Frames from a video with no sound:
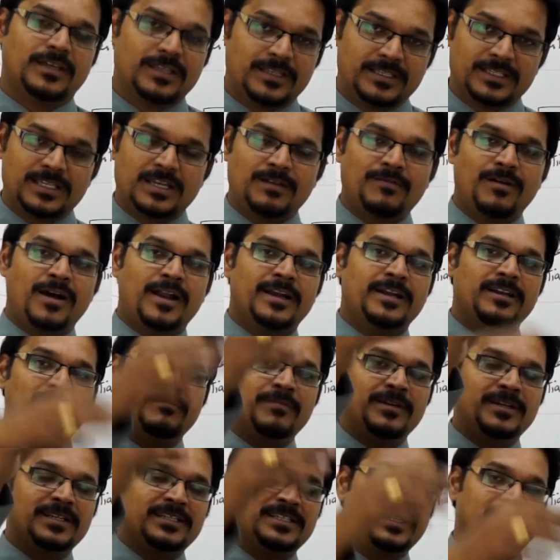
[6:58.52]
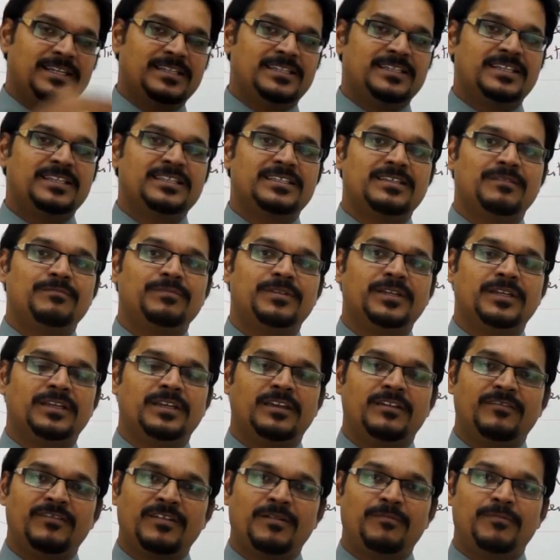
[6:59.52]
same 100 meters has seen
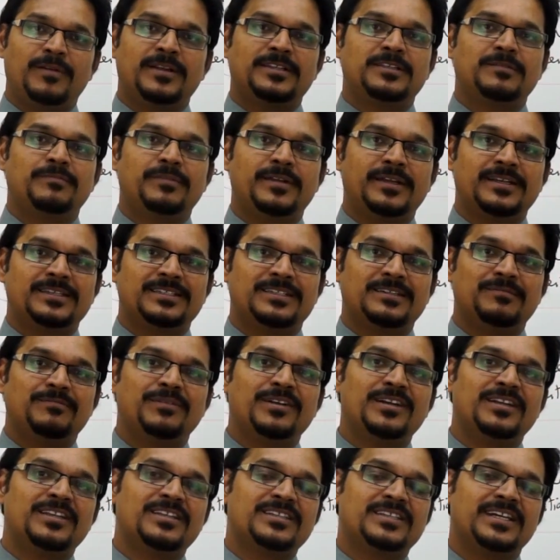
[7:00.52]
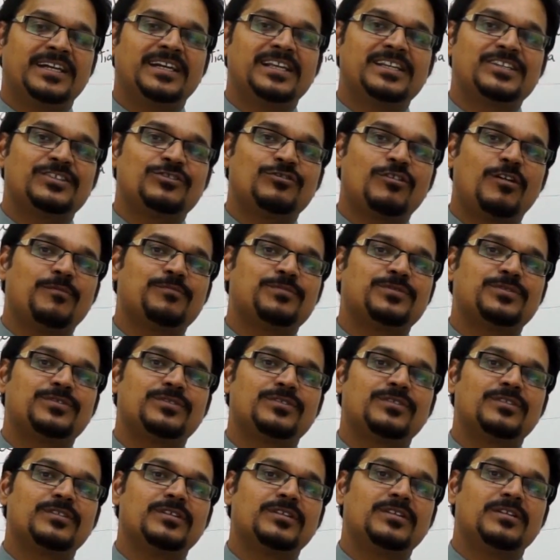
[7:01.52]
something. If you apply the brakes, immediately the cycle stops
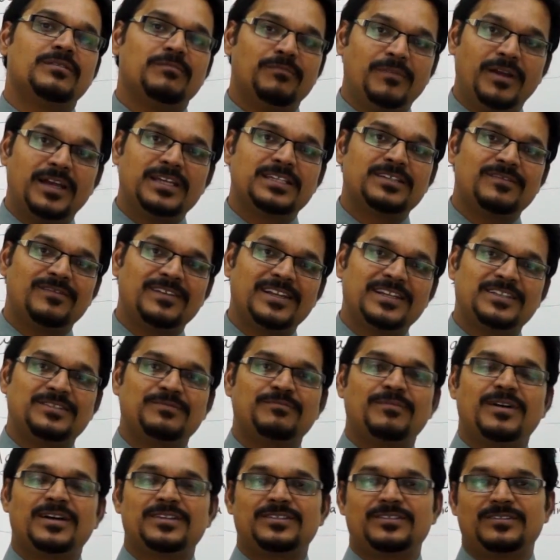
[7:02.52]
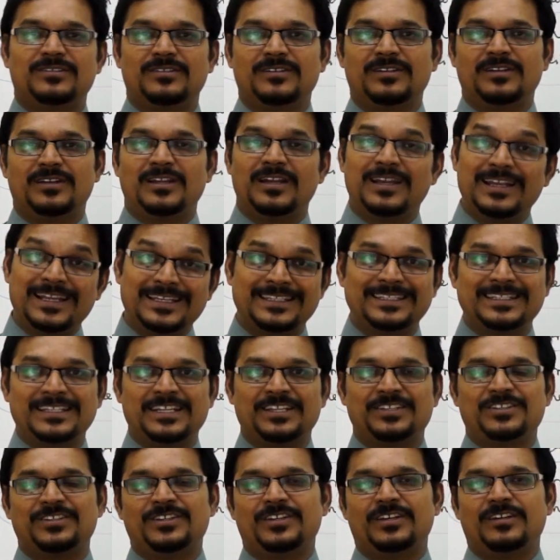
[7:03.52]
because of less mass, less
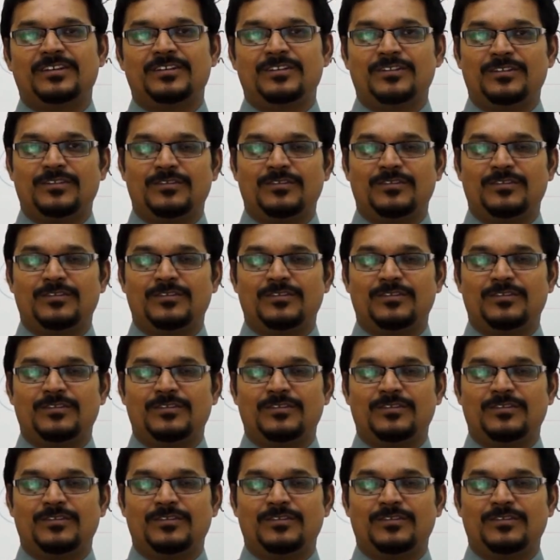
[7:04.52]
inertia.